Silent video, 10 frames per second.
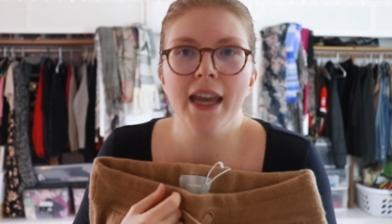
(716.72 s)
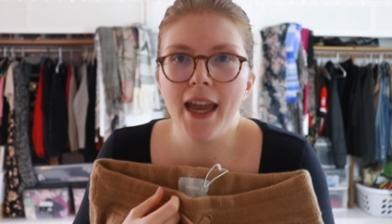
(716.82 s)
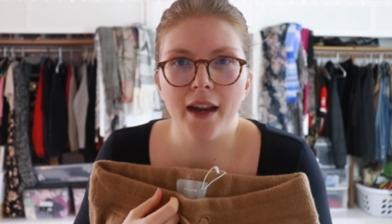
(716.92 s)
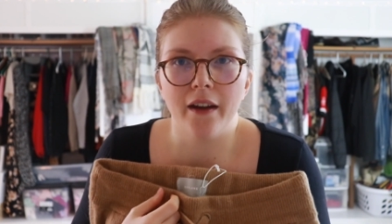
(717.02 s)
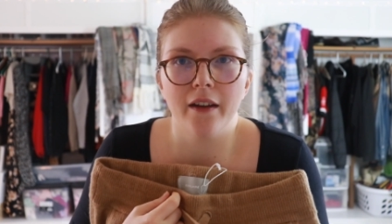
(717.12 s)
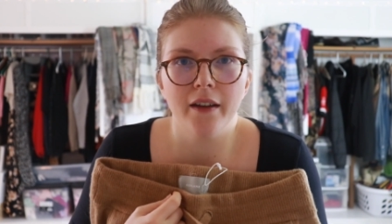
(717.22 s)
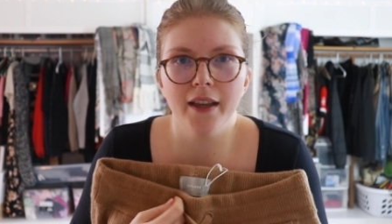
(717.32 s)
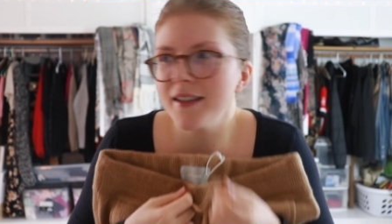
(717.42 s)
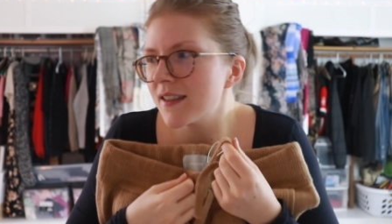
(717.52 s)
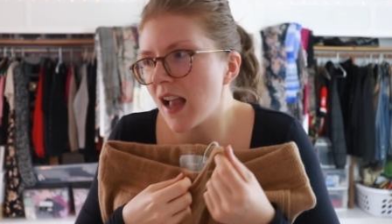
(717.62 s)
in.
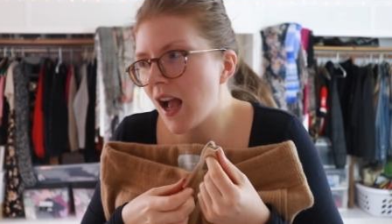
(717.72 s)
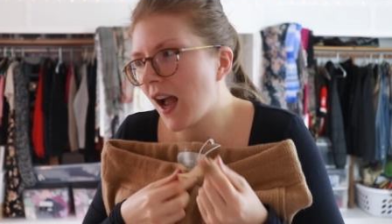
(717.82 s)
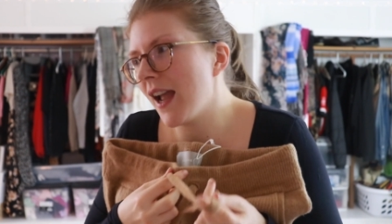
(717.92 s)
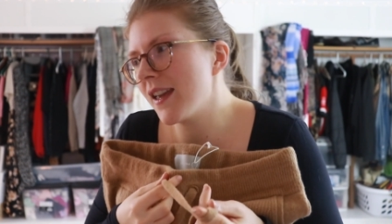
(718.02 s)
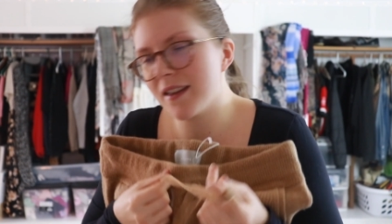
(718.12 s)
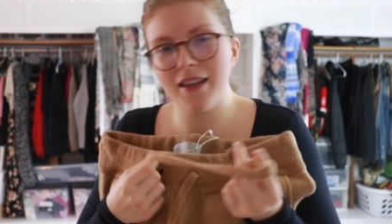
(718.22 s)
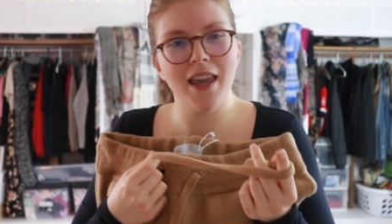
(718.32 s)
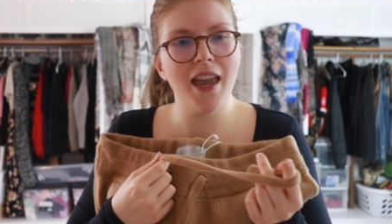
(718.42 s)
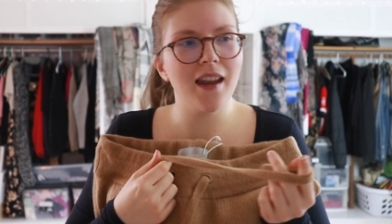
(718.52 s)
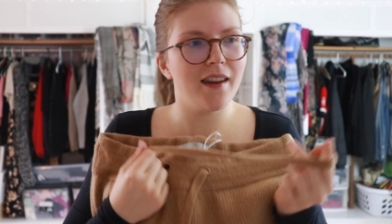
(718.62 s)
It
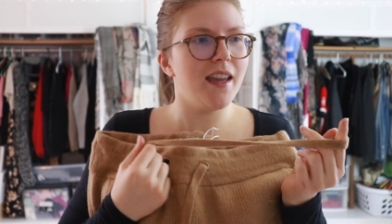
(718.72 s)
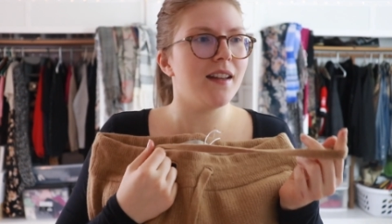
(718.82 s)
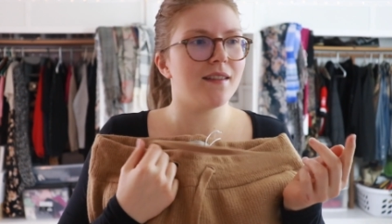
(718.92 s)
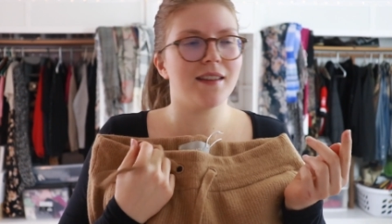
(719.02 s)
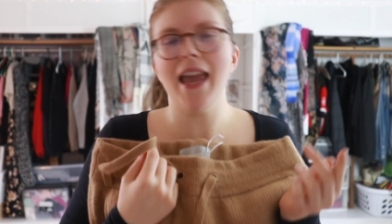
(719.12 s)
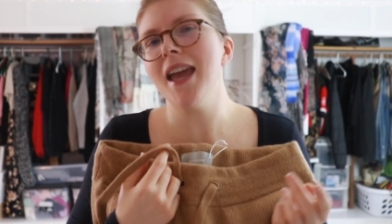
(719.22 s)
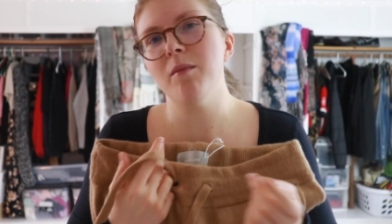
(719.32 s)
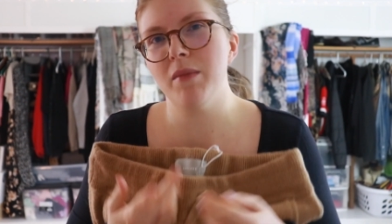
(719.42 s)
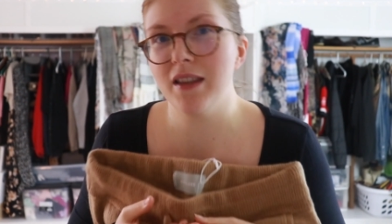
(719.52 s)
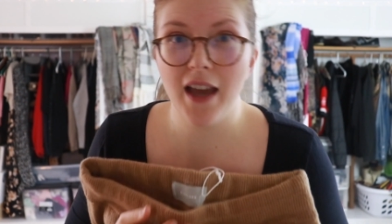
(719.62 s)

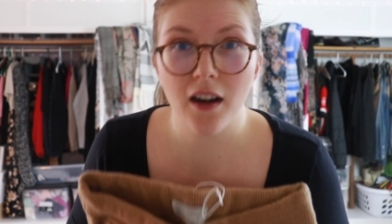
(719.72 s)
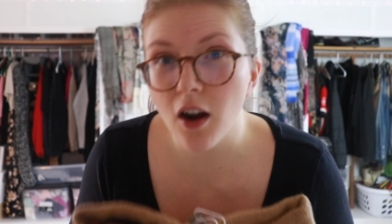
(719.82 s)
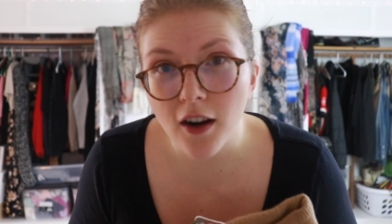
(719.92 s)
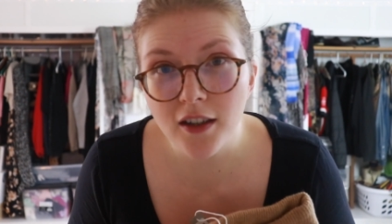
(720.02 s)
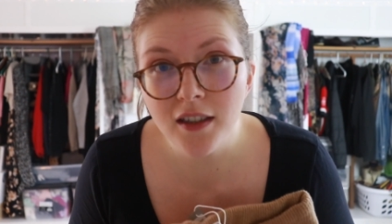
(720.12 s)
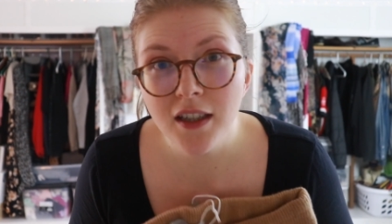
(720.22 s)
can't be that hard.